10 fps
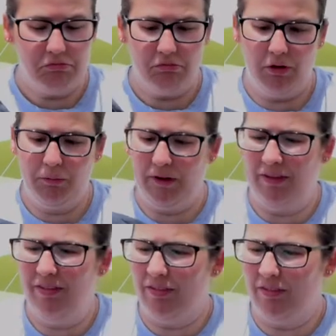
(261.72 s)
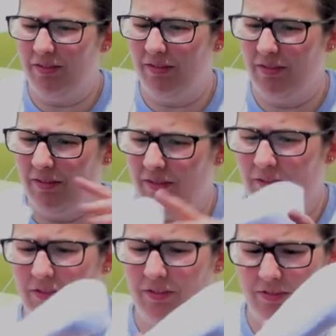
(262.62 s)
Oh, it is.
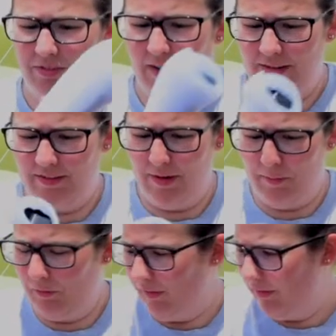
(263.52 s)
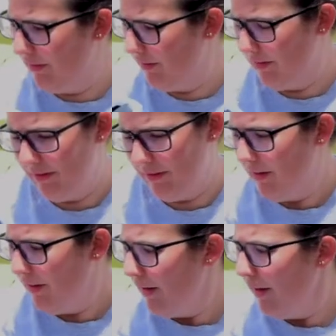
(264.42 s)
It's the side table.
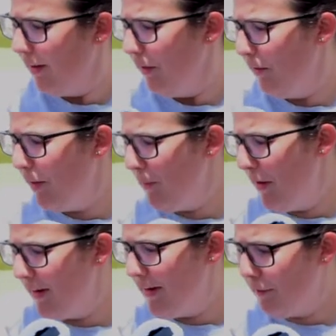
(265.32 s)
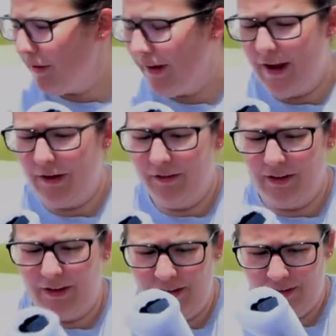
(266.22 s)
Oh, they make it different now.
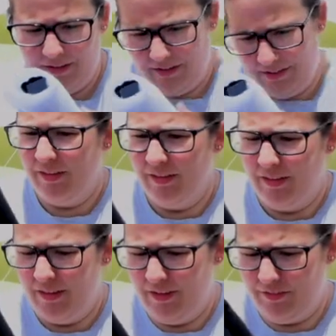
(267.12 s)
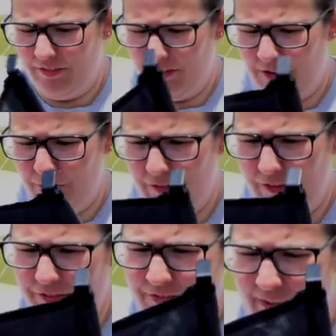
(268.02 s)
Okay. Here's the cute
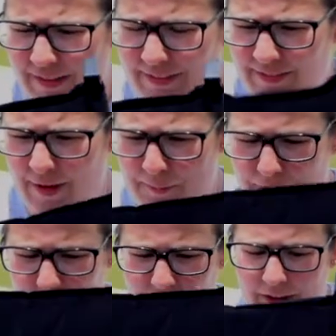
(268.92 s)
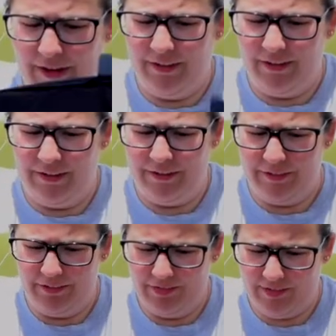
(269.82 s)
little side table. Oh yeah, here
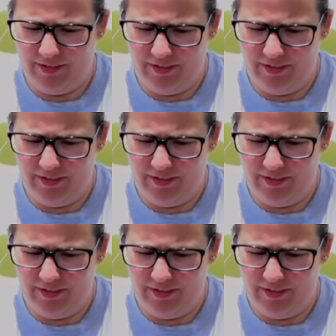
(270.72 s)
it is.